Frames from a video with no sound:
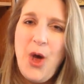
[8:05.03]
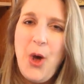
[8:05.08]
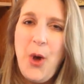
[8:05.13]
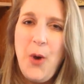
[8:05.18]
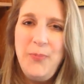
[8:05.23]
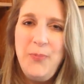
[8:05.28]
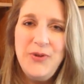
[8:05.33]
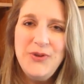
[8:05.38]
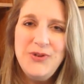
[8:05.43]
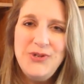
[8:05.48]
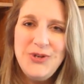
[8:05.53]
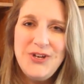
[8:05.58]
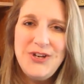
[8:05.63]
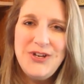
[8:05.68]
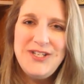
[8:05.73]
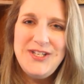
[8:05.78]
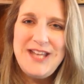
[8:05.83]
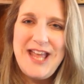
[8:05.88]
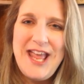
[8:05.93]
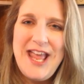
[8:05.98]
Hope you enjoy
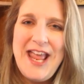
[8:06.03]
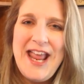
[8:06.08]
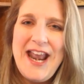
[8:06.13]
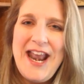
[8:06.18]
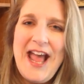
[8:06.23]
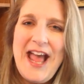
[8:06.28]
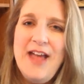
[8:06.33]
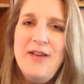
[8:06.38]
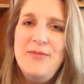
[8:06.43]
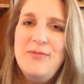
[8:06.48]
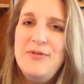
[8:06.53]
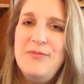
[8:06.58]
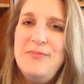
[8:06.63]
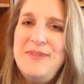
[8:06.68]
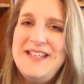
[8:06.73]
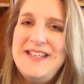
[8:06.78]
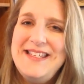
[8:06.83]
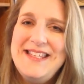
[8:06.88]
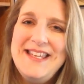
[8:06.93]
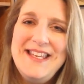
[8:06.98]
your day, and I will
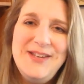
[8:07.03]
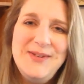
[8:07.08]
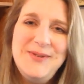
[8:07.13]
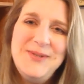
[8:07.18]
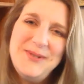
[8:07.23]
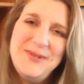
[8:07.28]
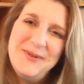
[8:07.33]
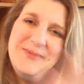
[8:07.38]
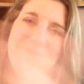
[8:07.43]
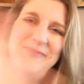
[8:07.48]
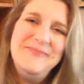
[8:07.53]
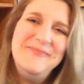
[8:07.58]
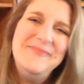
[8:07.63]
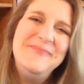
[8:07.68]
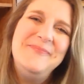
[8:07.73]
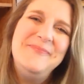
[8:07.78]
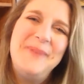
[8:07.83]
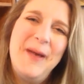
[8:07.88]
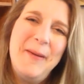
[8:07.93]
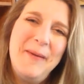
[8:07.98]
be seeing you soon.
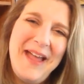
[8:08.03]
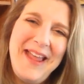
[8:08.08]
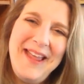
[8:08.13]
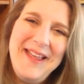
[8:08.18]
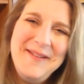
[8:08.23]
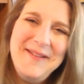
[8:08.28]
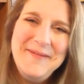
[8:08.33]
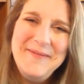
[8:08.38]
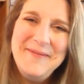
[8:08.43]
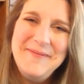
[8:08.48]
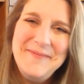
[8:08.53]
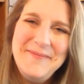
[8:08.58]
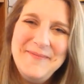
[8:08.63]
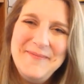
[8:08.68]
Bye.